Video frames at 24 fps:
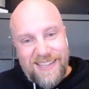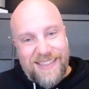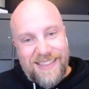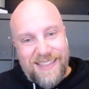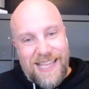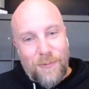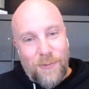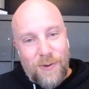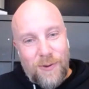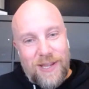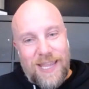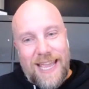
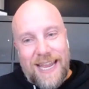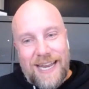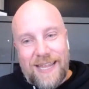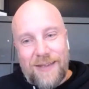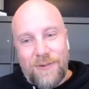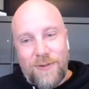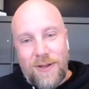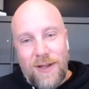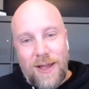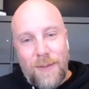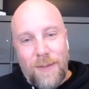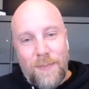that we're
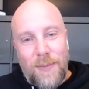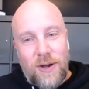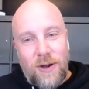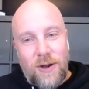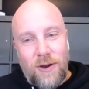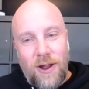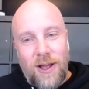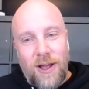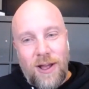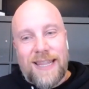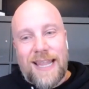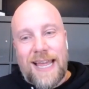getting about
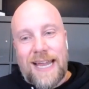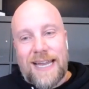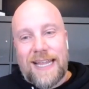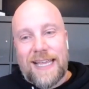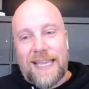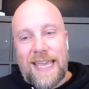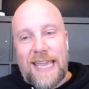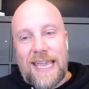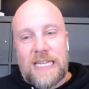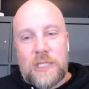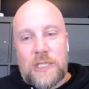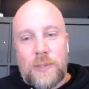our online
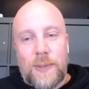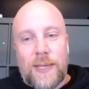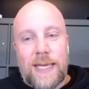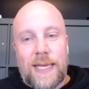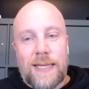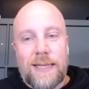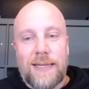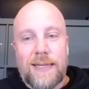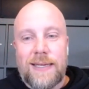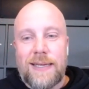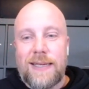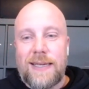
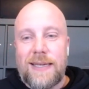engagement.